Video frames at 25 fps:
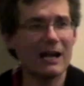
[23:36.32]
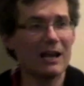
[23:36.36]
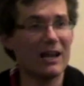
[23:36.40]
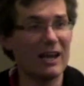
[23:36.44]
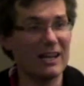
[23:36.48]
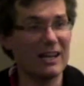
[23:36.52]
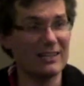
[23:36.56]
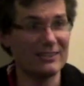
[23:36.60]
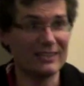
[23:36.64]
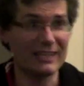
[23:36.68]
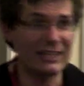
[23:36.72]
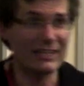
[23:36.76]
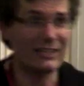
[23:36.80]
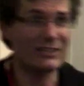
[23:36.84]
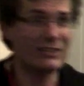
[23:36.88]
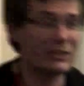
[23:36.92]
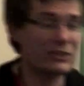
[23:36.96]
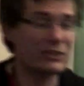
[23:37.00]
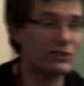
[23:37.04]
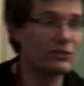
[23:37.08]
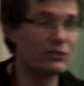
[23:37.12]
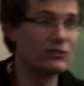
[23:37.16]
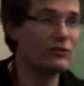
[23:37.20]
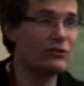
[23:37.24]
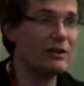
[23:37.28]
Analyzing
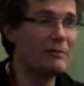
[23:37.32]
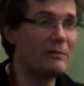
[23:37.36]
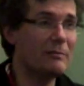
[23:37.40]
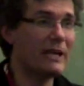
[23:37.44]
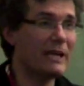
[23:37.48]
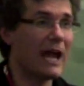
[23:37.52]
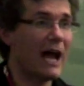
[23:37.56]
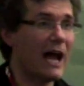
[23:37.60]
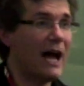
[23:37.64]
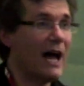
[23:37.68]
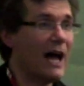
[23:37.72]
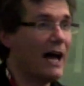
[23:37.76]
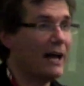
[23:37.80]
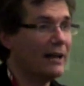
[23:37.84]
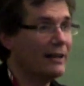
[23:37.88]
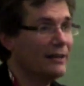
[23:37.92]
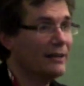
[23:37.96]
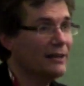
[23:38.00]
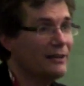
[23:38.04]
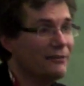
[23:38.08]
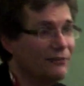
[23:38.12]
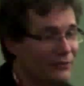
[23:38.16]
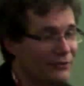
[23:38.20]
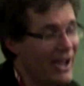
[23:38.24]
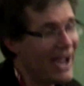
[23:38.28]
it is extremely
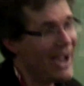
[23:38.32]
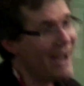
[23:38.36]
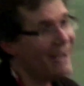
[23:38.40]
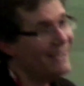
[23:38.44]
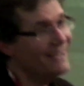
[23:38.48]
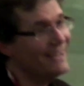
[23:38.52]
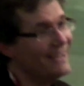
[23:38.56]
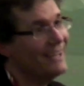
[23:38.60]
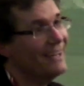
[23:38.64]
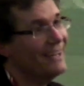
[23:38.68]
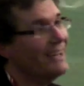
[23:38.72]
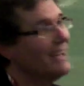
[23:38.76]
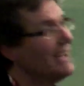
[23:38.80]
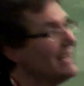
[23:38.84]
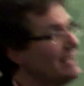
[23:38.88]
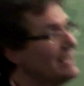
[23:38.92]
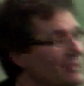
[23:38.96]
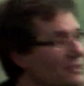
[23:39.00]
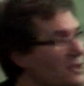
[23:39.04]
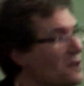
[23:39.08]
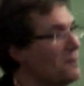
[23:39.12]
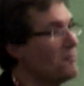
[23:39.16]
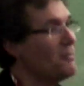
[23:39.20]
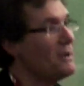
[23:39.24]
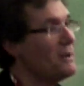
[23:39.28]
hard. In fact,
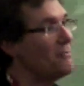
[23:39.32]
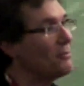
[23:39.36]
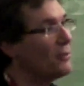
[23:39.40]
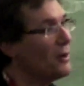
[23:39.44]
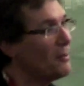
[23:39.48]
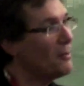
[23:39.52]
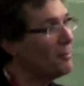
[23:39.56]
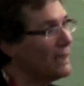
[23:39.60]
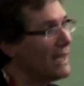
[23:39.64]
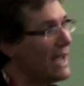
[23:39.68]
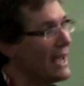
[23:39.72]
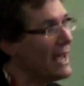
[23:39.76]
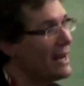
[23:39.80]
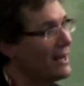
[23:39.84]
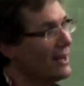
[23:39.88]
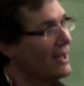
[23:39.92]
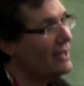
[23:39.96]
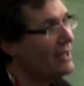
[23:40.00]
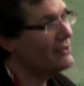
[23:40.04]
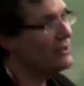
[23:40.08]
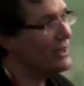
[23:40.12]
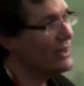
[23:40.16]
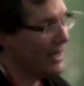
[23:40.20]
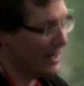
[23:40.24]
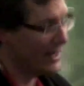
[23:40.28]
it's not been properly
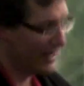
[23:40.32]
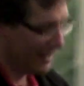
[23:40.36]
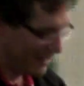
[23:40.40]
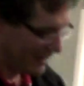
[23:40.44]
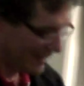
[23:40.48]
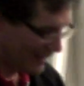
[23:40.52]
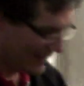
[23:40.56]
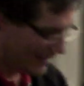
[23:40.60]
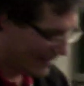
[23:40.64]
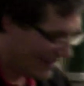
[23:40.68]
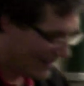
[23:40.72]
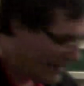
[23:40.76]
analyzed yet.